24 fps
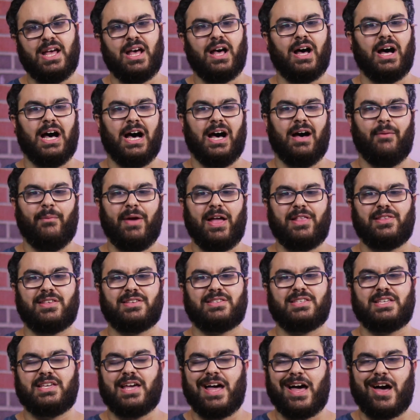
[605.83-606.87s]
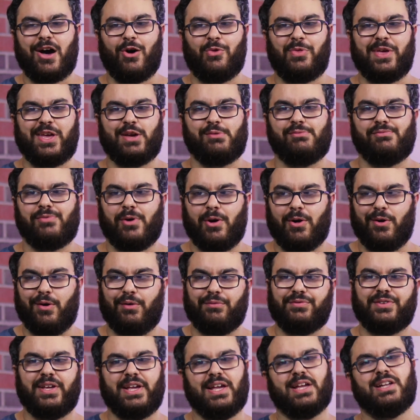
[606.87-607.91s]
And to see how they
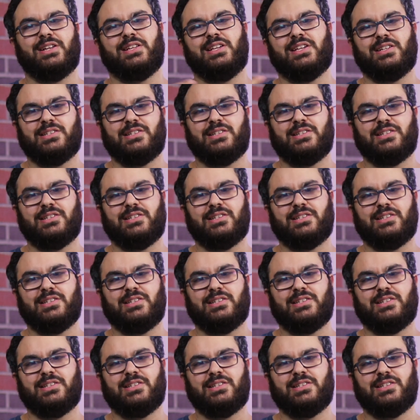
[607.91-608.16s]
evolved Tandy